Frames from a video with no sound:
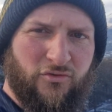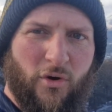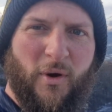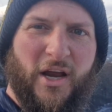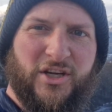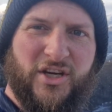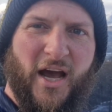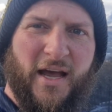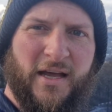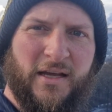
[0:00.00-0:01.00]

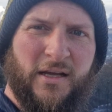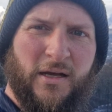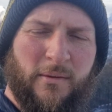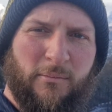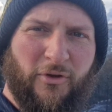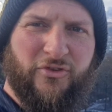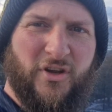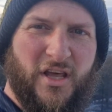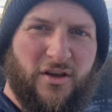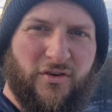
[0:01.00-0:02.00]
Croatia,
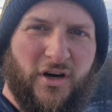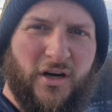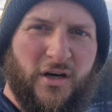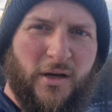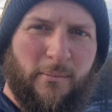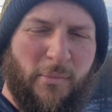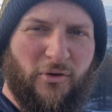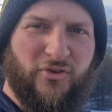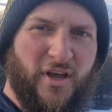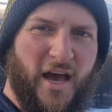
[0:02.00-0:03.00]
Montenegro,
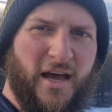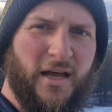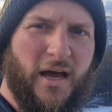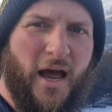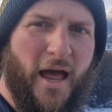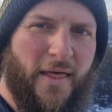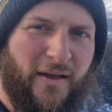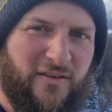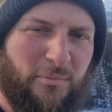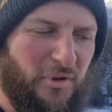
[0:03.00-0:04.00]
Bosnia.
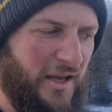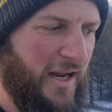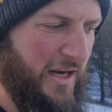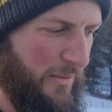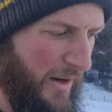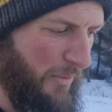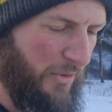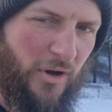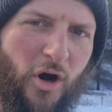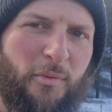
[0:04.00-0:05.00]
That's the plan anyway.
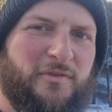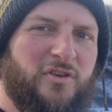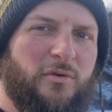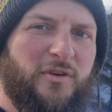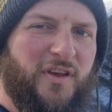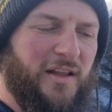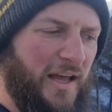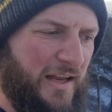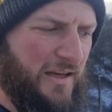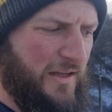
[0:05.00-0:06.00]
What we're hoping to do is hit
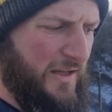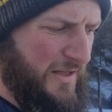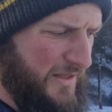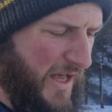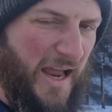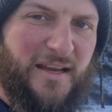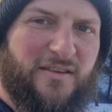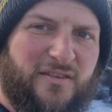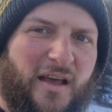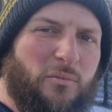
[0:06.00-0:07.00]
like
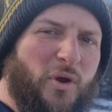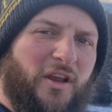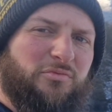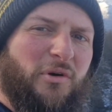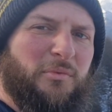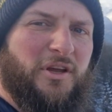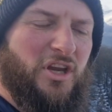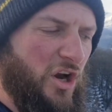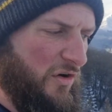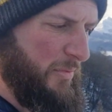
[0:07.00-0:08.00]
8 to 10 weeks probably
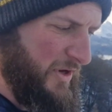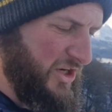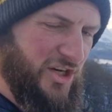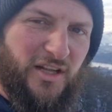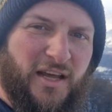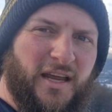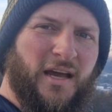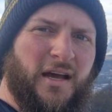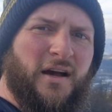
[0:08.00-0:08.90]
in Europe initially,